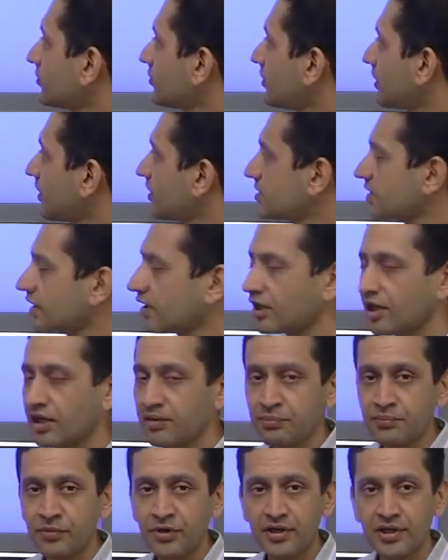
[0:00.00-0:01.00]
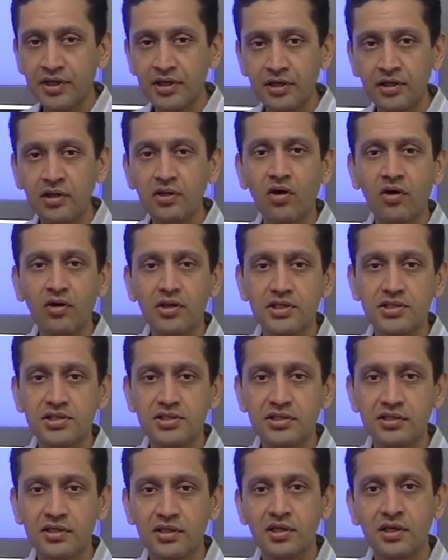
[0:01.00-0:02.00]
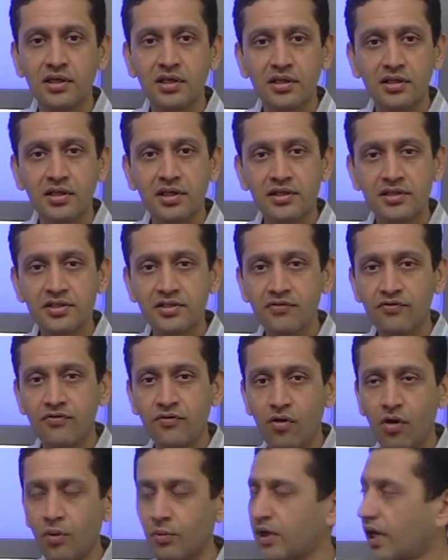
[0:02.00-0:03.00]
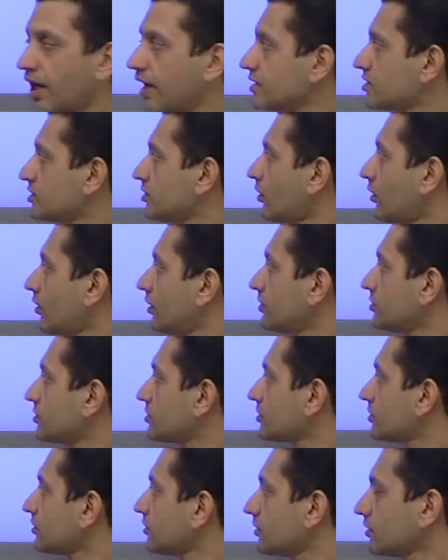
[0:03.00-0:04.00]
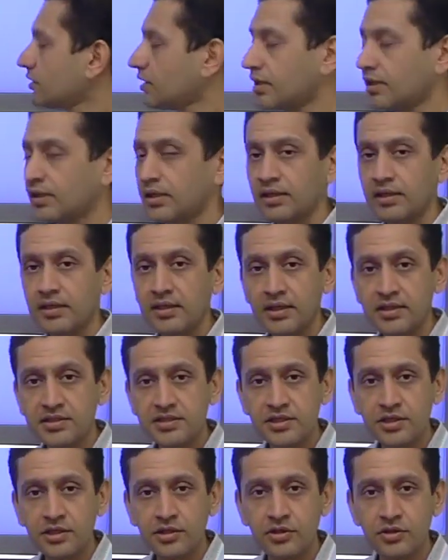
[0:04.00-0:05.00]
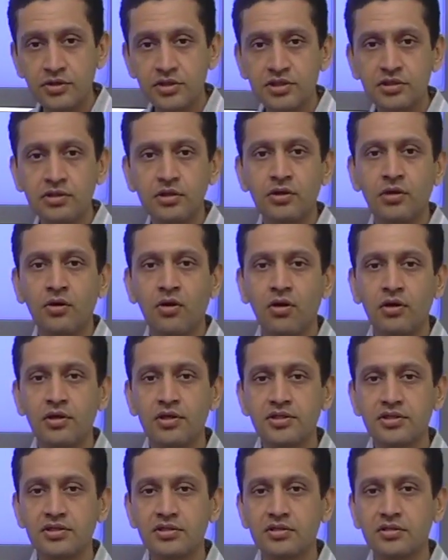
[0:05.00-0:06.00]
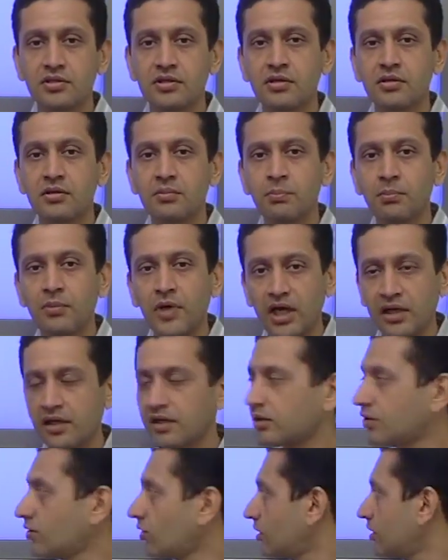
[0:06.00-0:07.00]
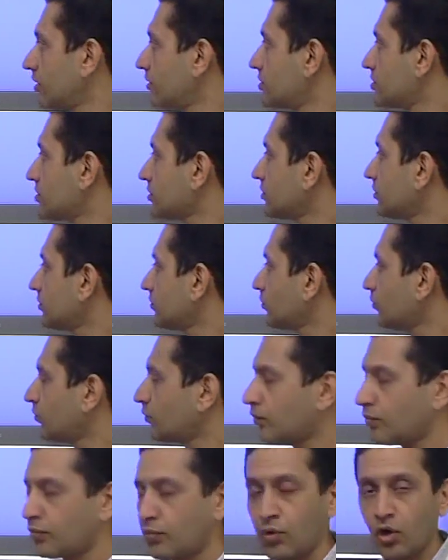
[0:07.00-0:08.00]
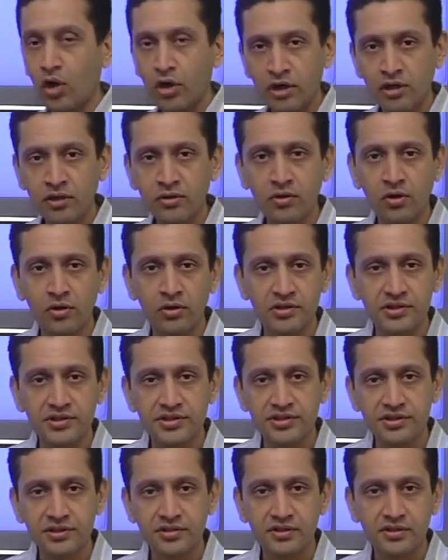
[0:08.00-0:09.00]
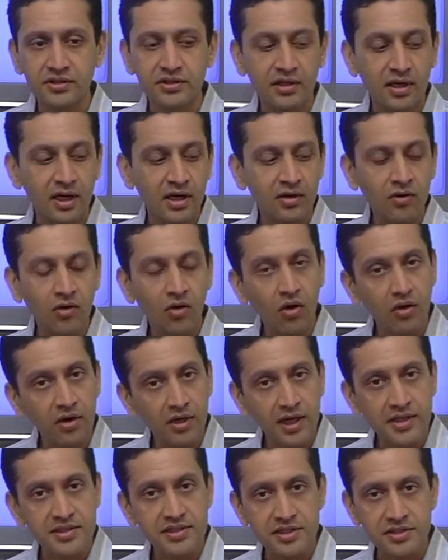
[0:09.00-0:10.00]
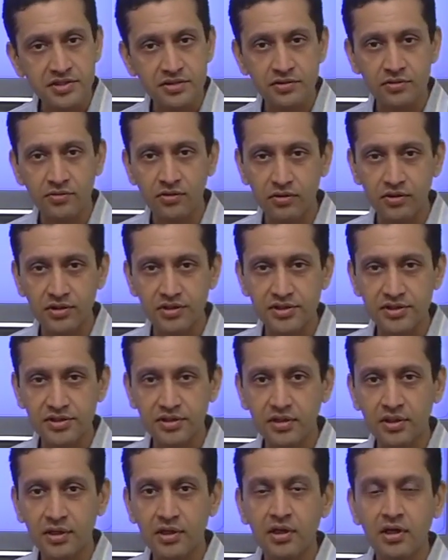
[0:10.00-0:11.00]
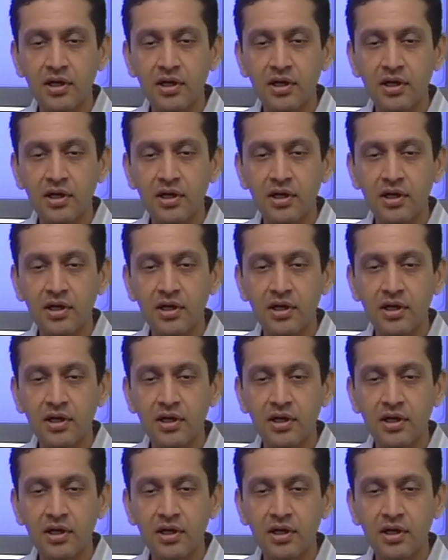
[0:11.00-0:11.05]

So there is an empirical knowledge, there is a formalized knowledge, institutional knowledge, market knowledge, product knowledge, and organizational knowledge.